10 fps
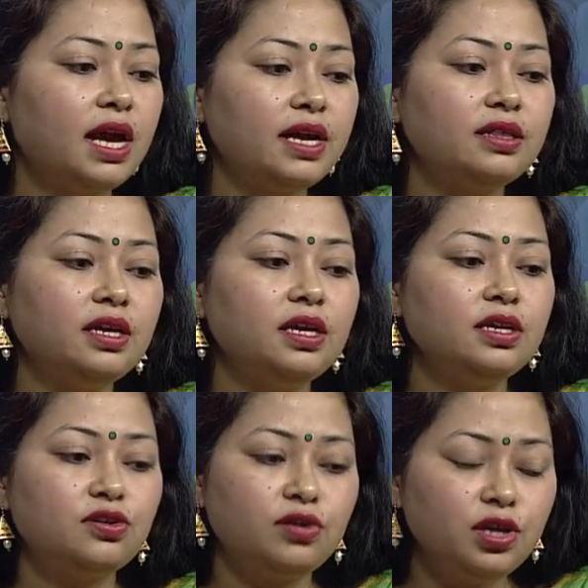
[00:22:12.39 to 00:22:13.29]
like
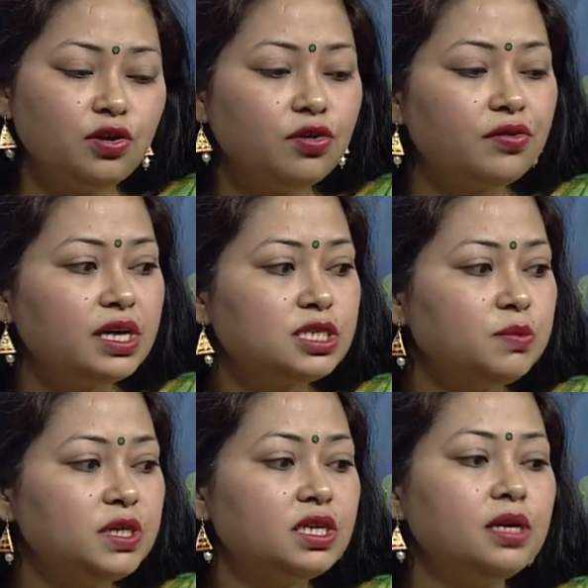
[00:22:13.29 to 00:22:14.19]
the
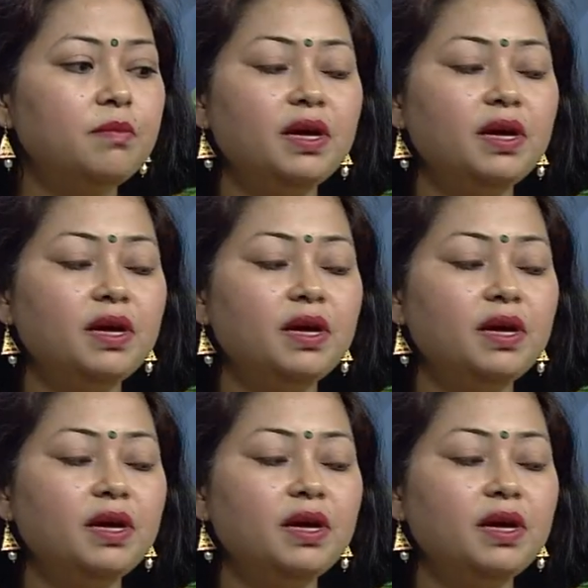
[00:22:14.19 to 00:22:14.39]
neurotransmitter